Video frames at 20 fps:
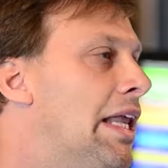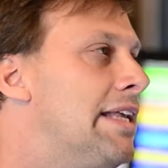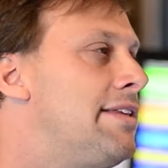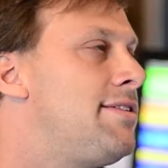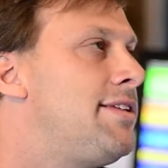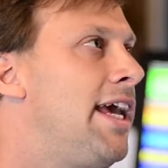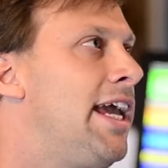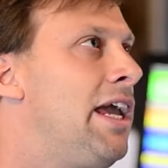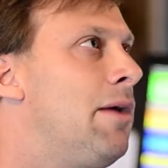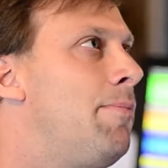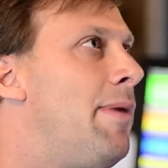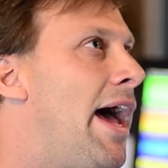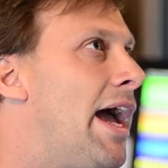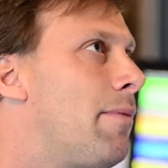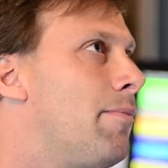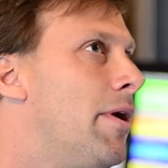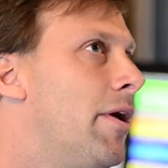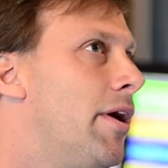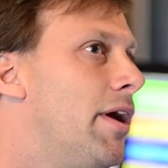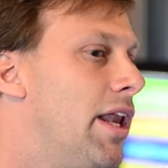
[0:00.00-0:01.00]
Let's take it
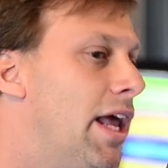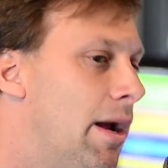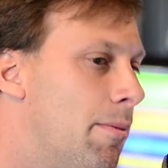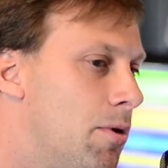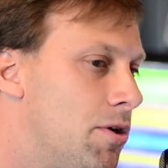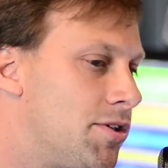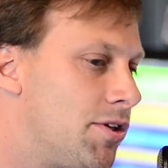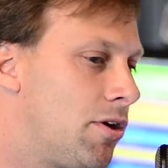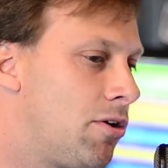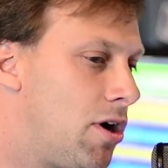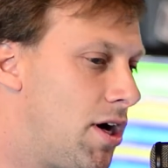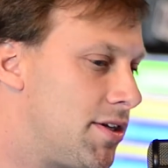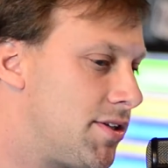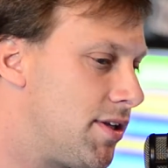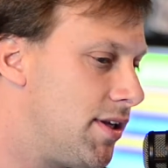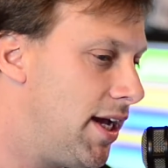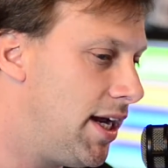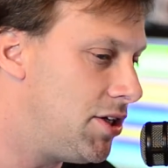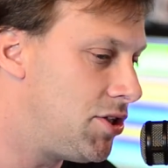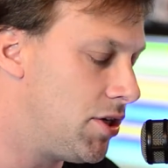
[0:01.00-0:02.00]
back. Mary Lambert's across
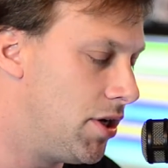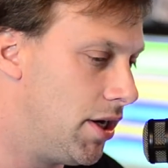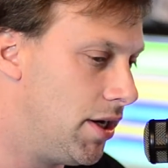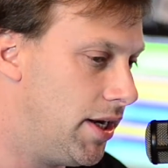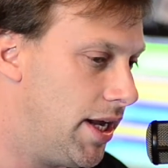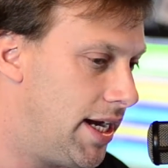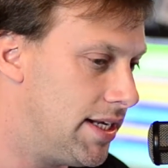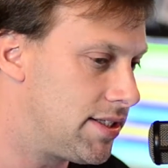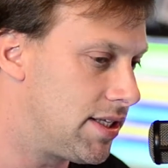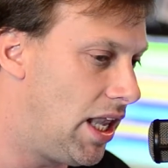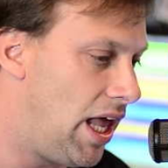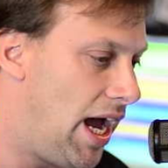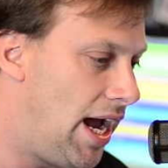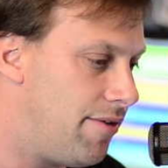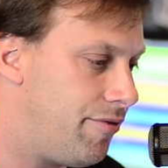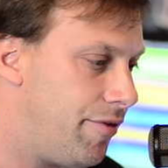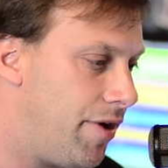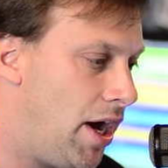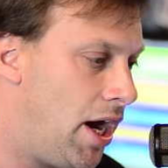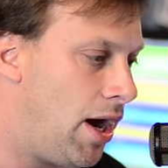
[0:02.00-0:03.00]
the nation on Nights
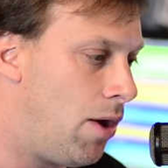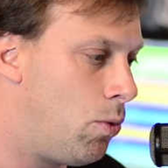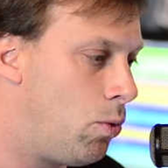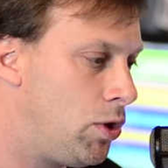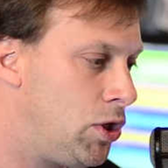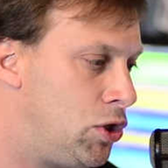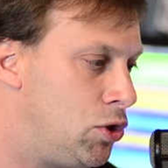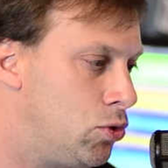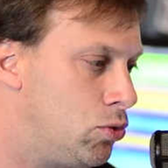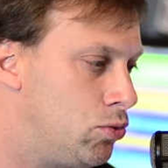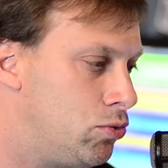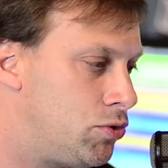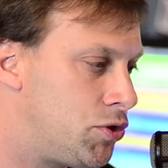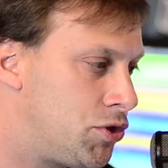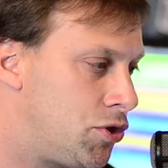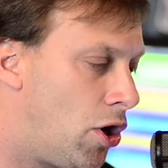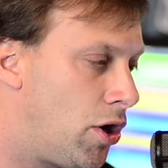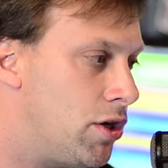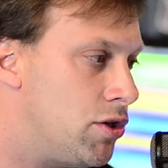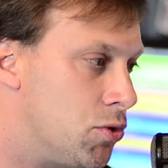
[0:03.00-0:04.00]
Live. You
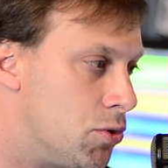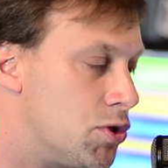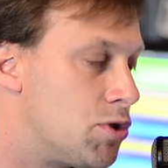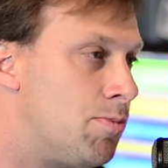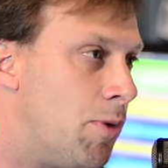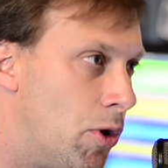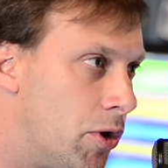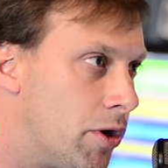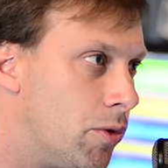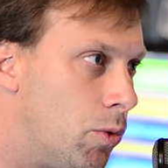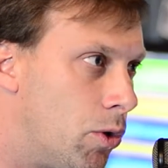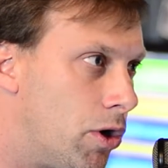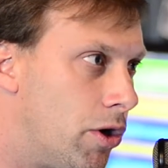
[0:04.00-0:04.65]
started doing spoken